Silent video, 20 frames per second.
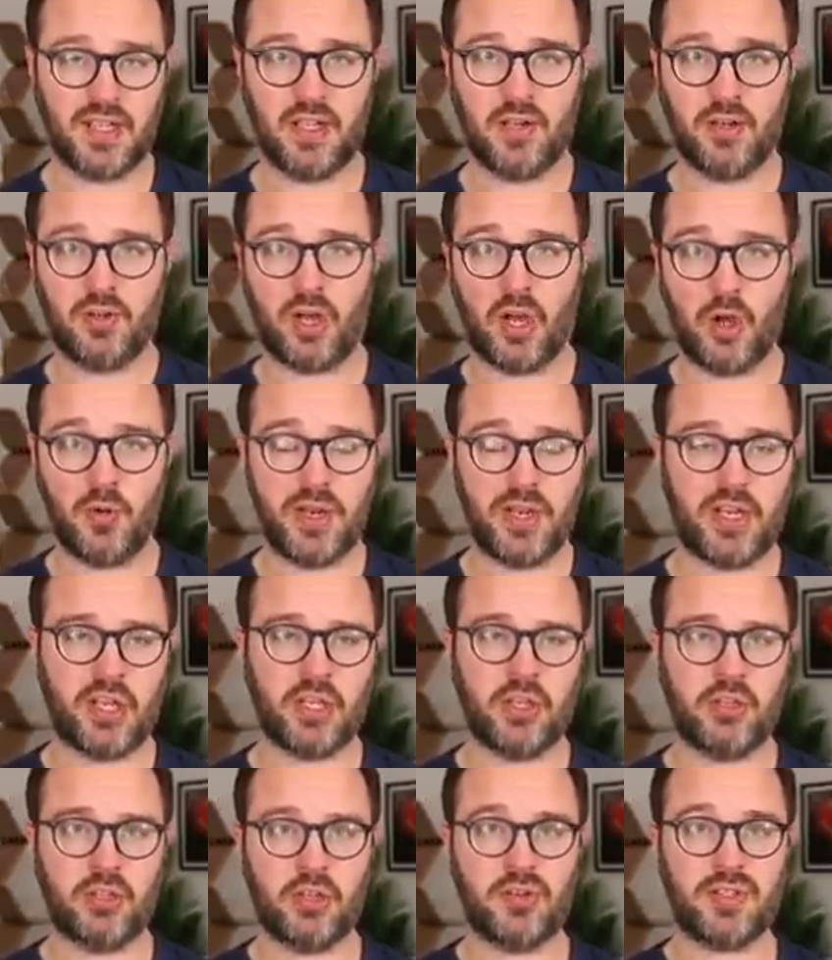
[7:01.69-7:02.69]
Not only can you
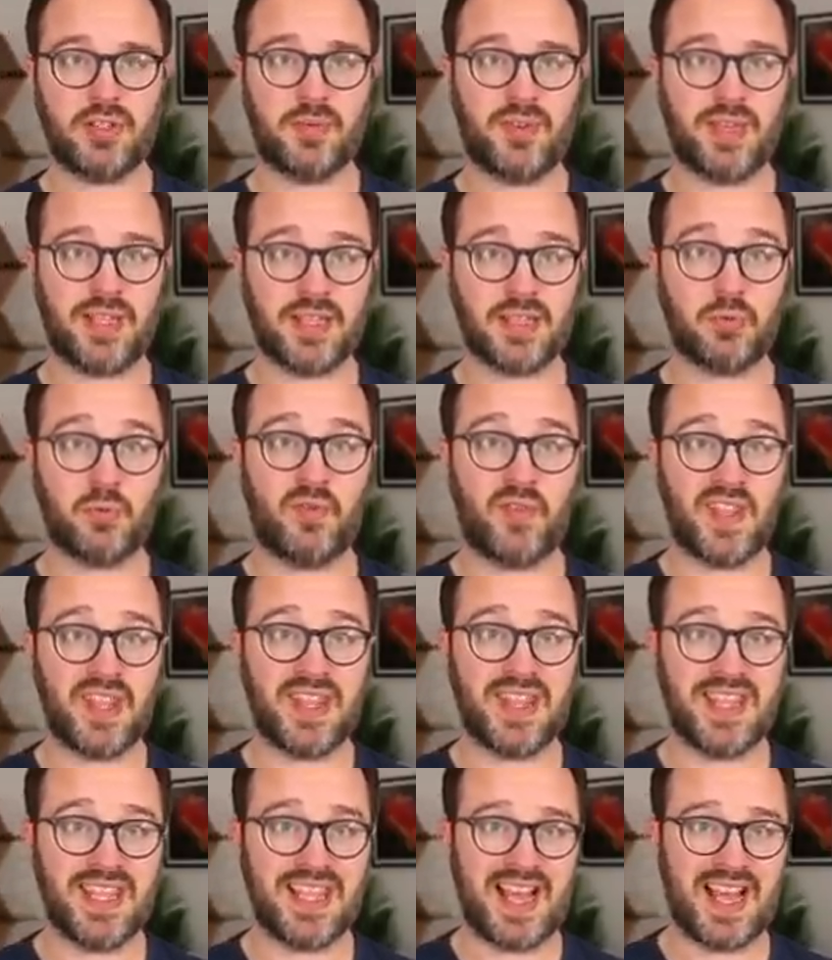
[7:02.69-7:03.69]
do some things within
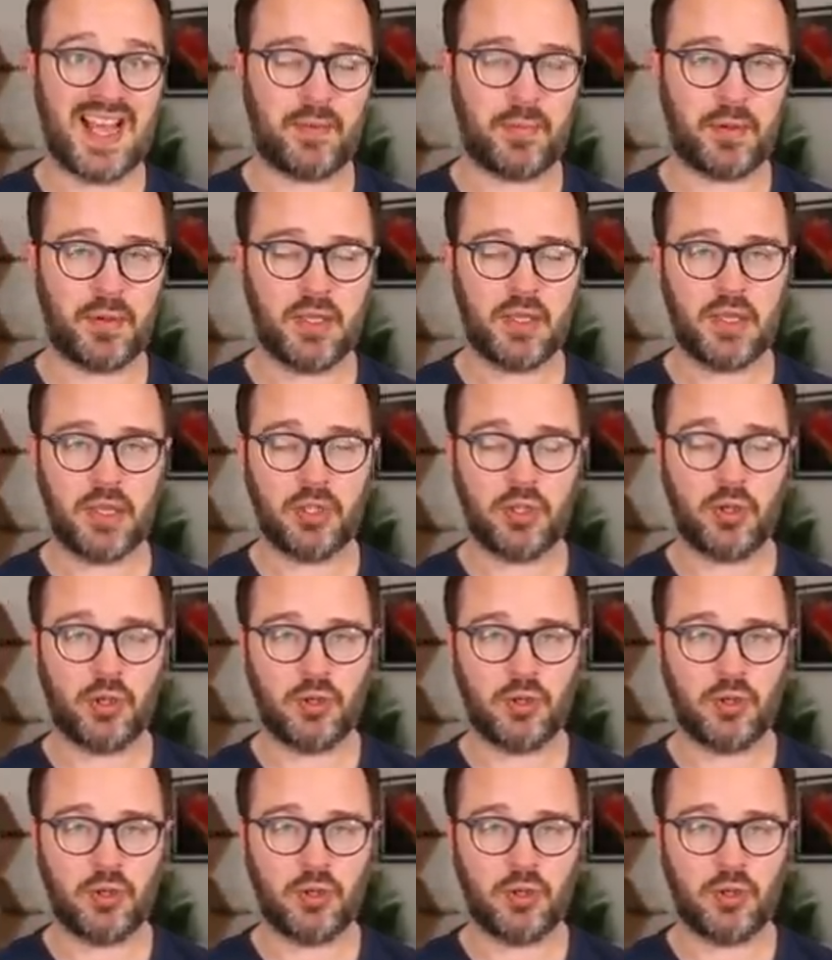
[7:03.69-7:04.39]
the app, you can